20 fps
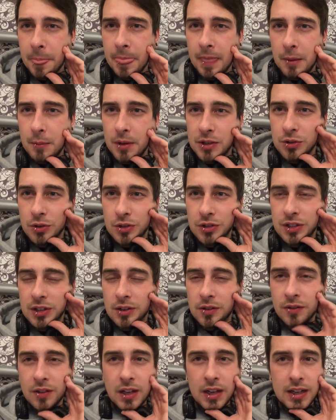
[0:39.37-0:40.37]
my jaw's out
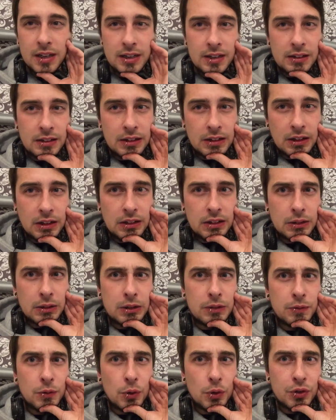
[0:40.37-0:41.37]
of line and like it's
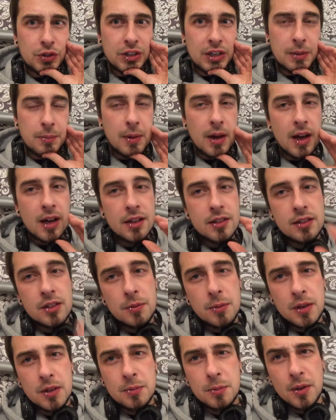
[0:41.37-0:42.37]
it's forcing it back too
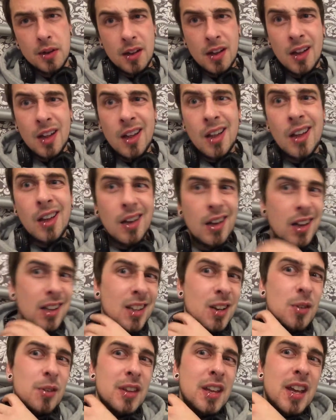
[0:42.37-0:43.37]
much. But I
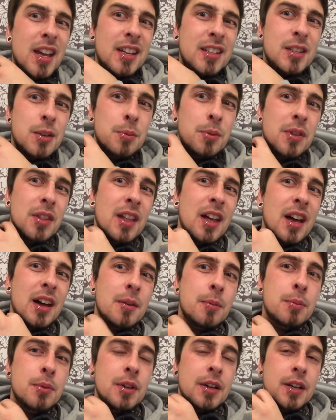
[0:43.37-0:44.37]
don't know what the heck's up with that.
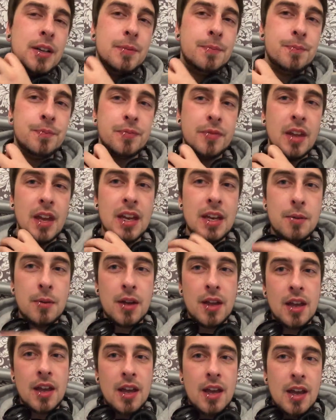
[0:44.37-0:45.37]
But um,
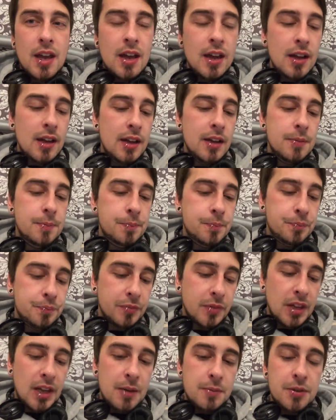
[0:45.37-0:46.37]
anyway, um,
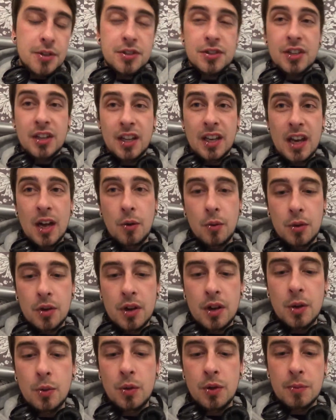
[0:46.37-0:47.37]
I'm just chilling out
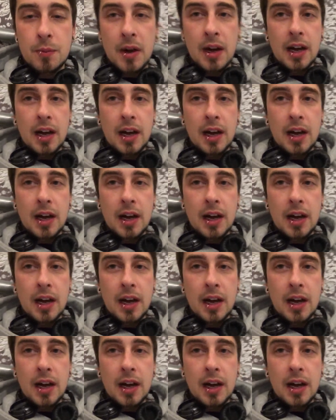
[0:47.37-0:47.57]
with my